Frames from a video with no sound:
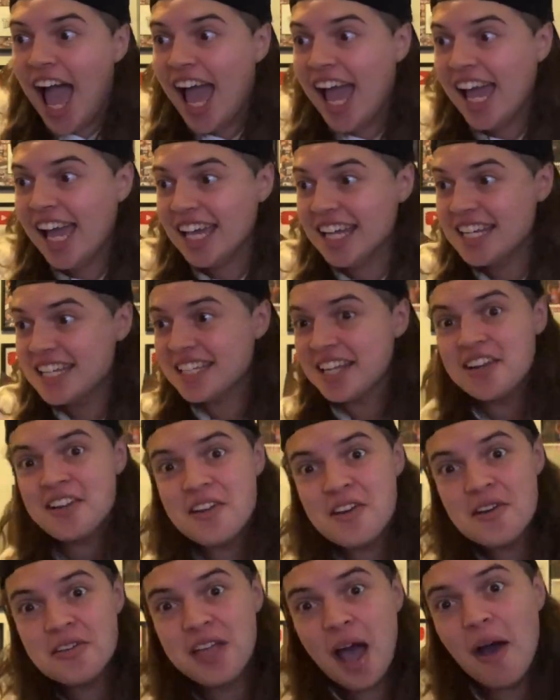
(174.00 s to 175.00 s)
He's the
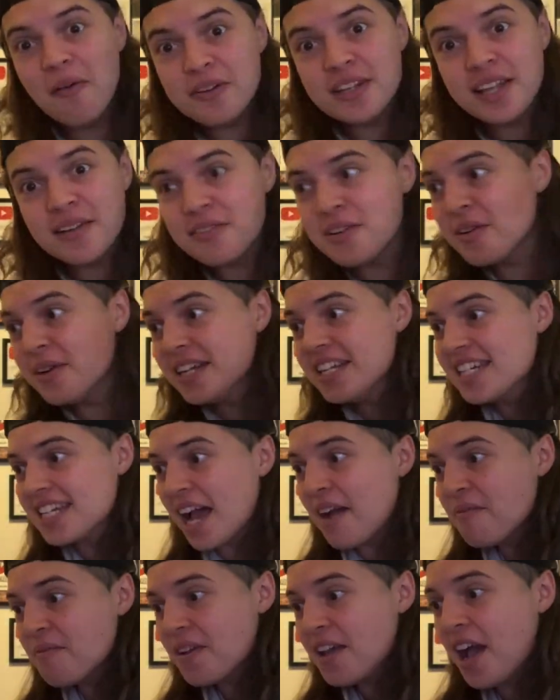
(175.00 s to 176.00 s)
new WWE
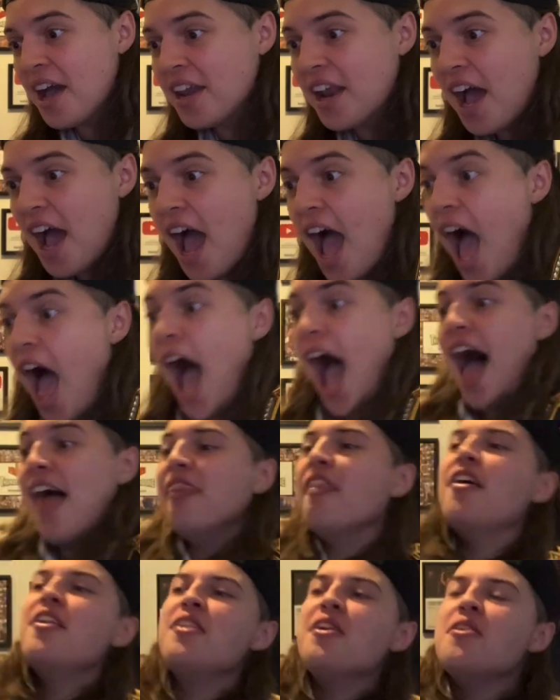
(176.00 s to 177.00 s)
Champion
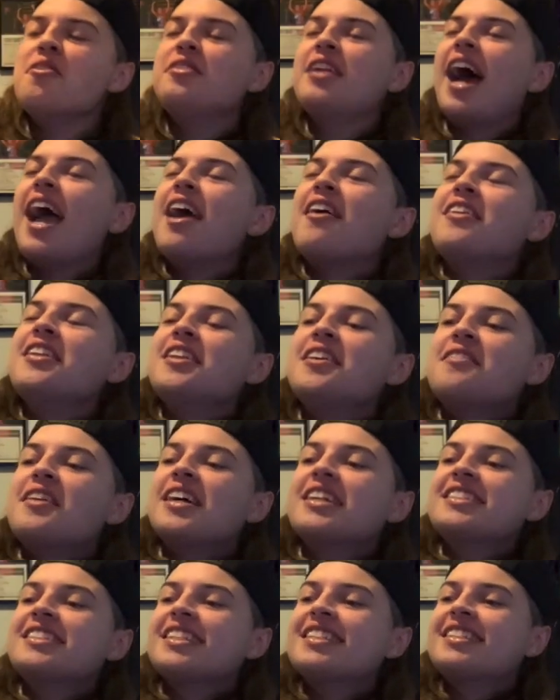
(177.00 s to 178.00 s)
and the New Day are in the
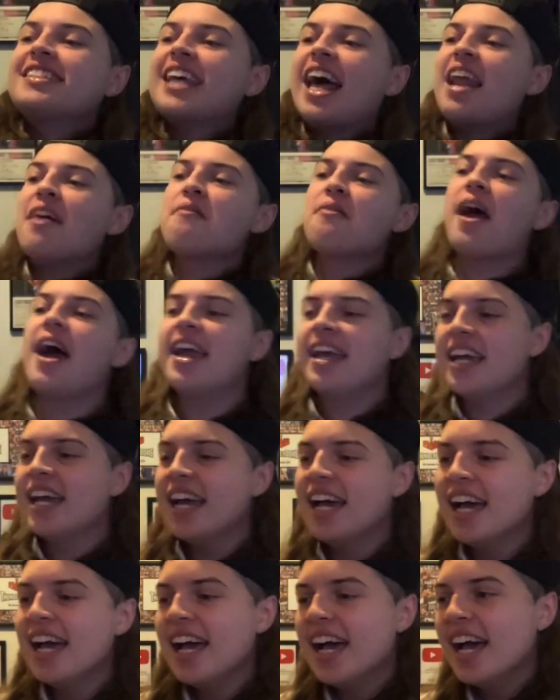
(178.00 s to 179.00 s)
ring to celebrate.
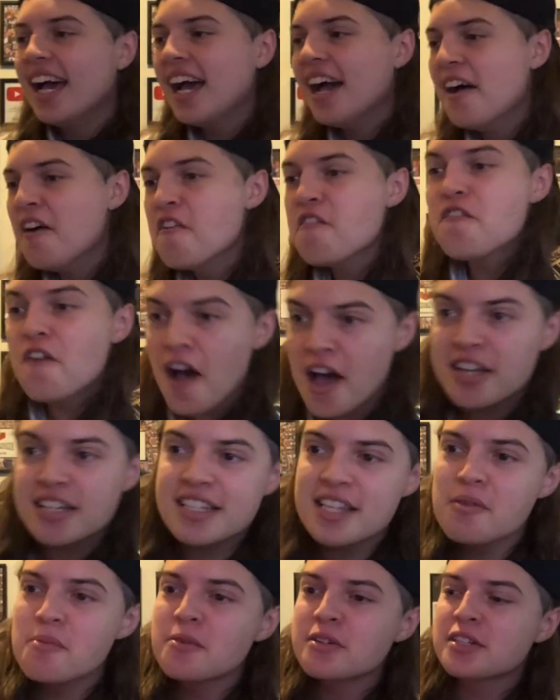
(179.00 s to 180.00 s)

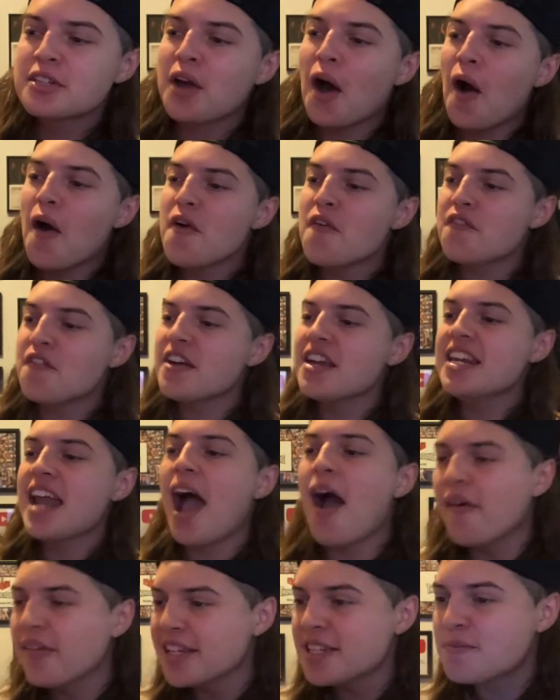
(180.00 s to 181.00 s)
First it was Kofi,
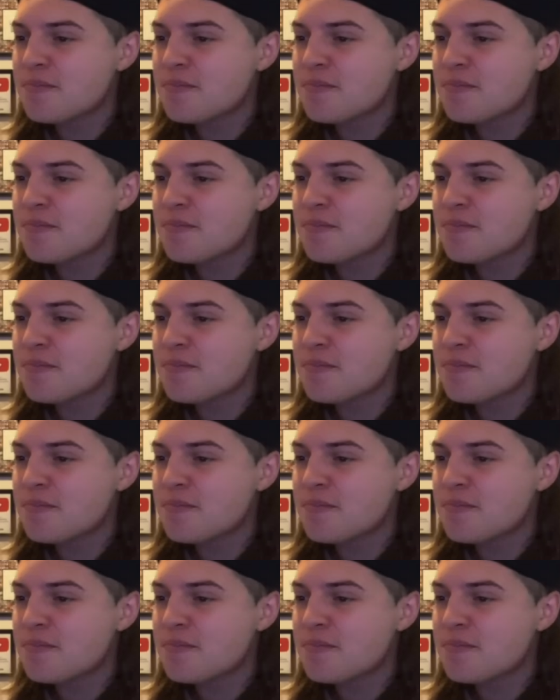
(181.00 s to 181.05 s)
now it's